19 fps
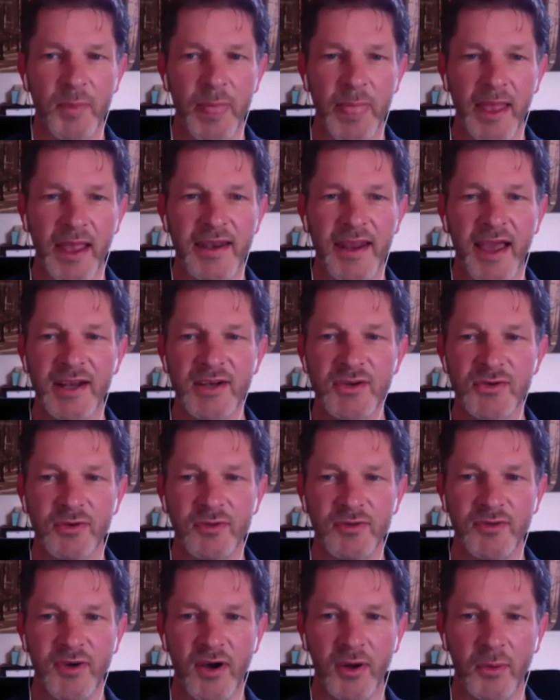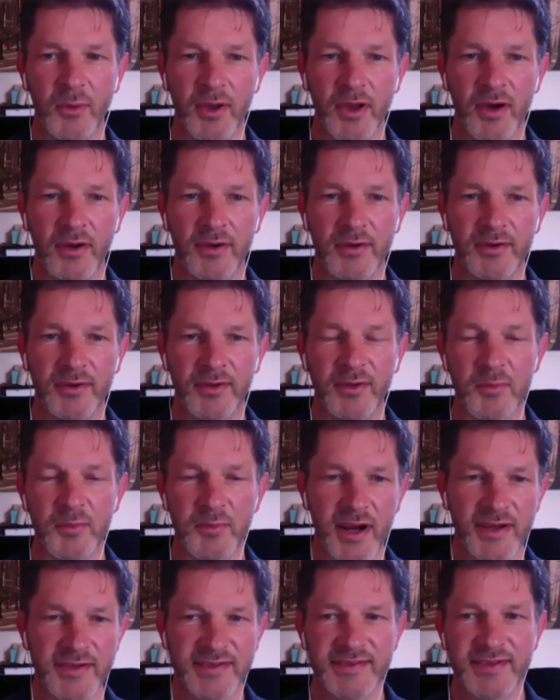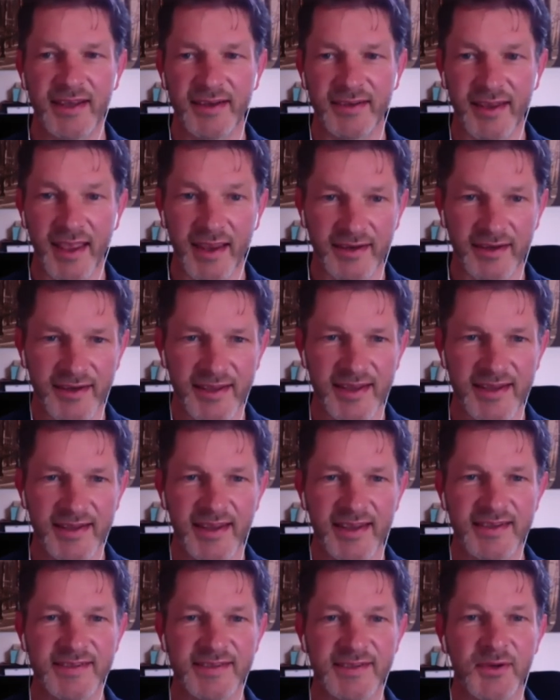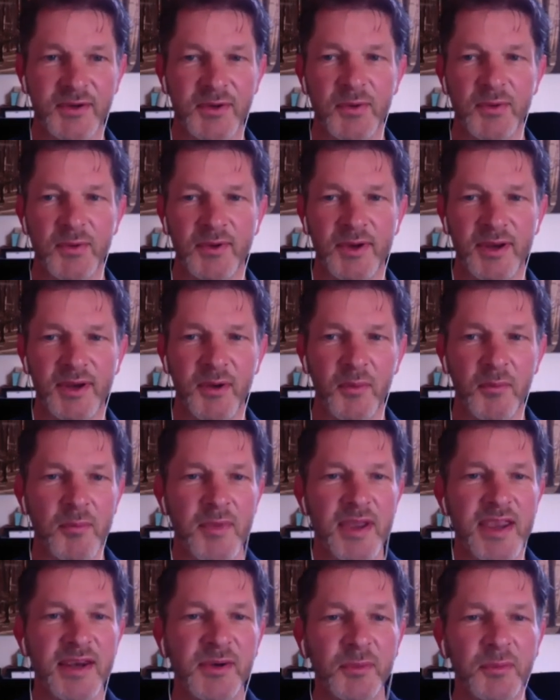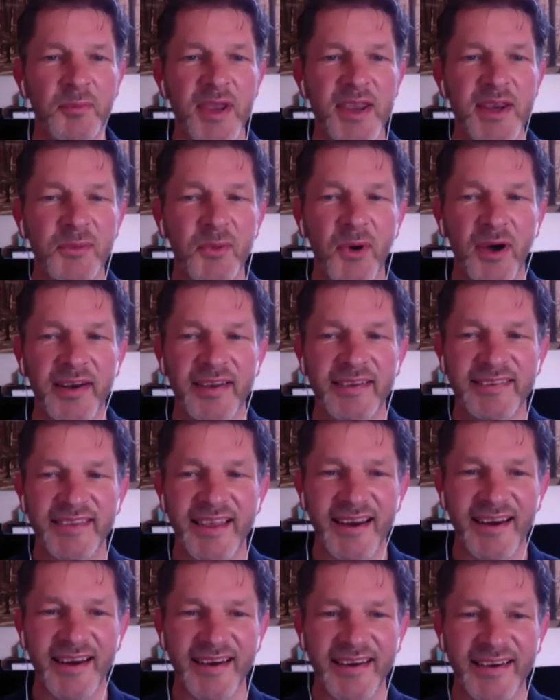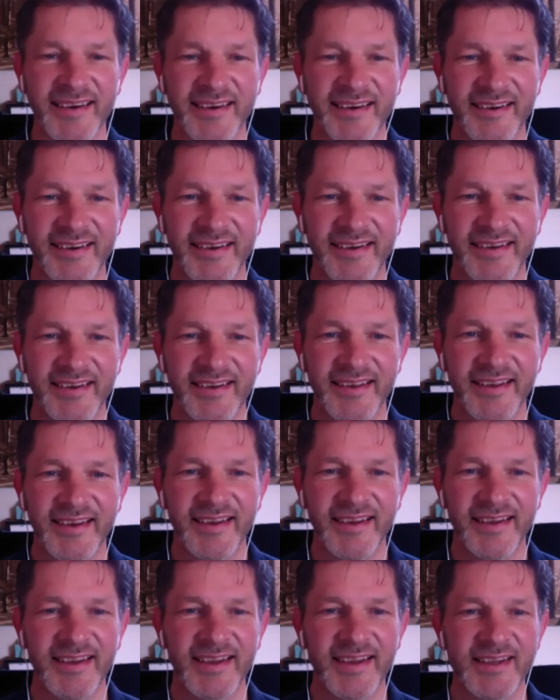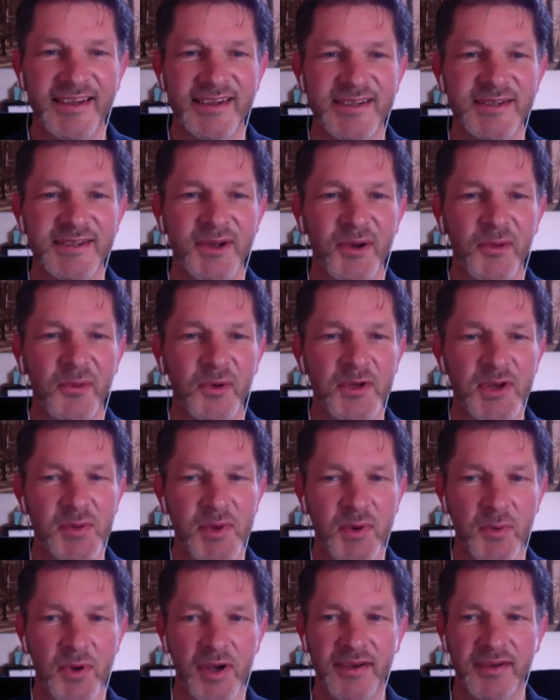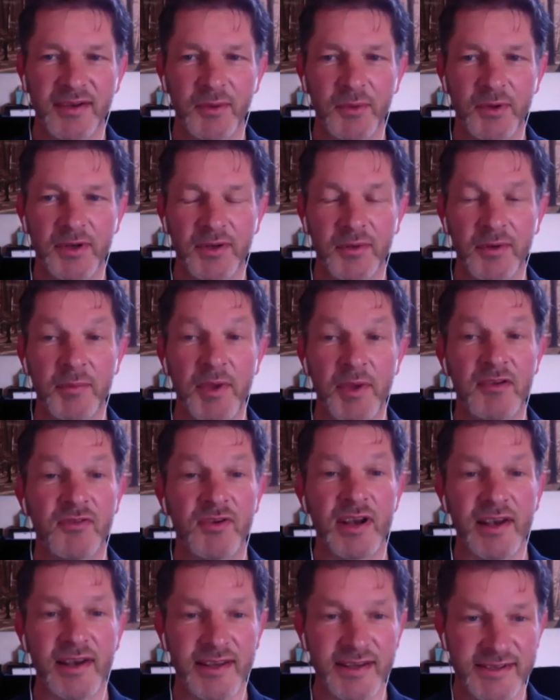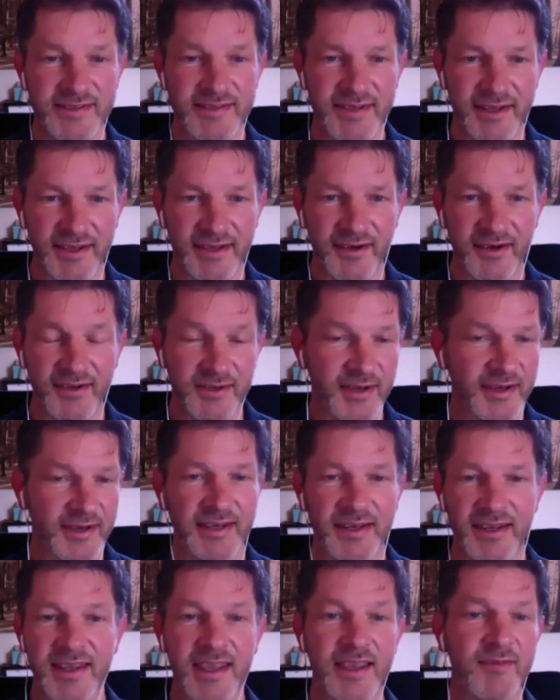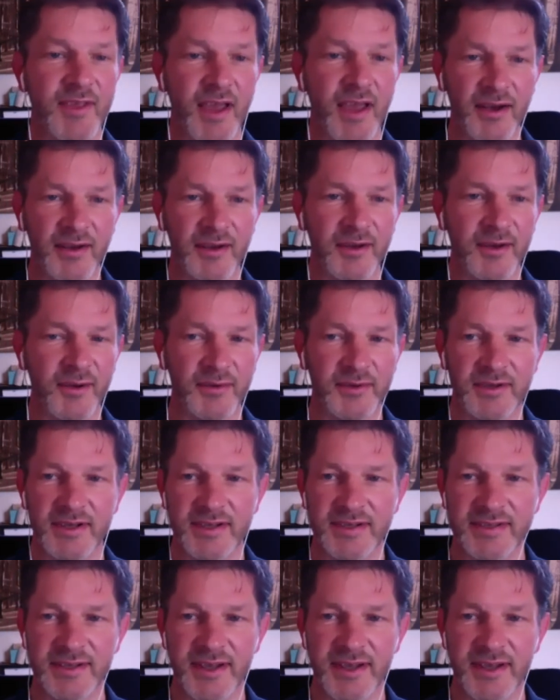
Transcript: a natural following on to the presencing technique is to, meet what is there. So would you be willing to go into a bit of releasing or to give that a go? Because,